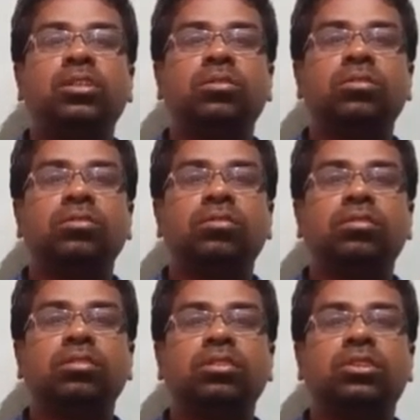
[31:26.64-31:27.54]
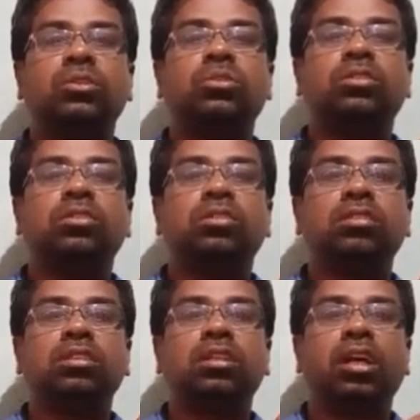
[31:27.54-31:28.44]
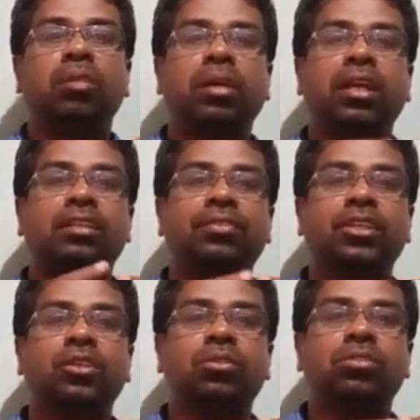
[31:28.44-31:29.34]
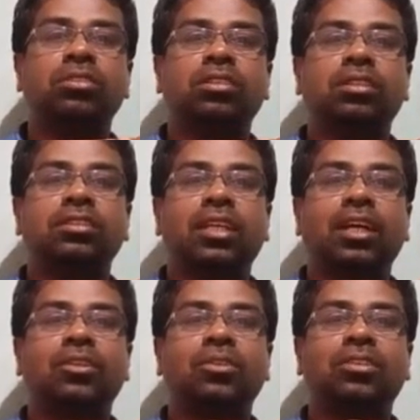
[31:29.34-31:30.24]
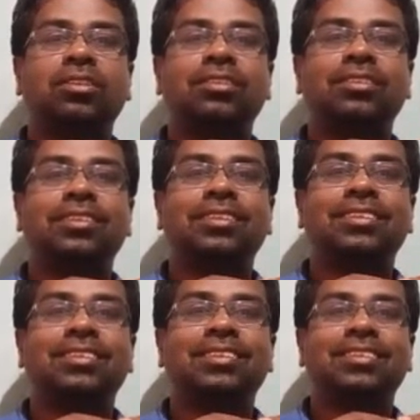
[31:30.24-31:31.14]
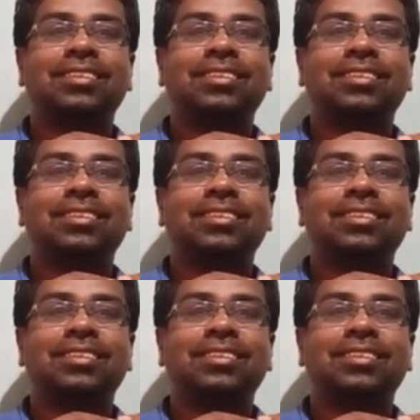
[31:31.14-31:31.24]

Hope to meet you soon in my next video. Thank you.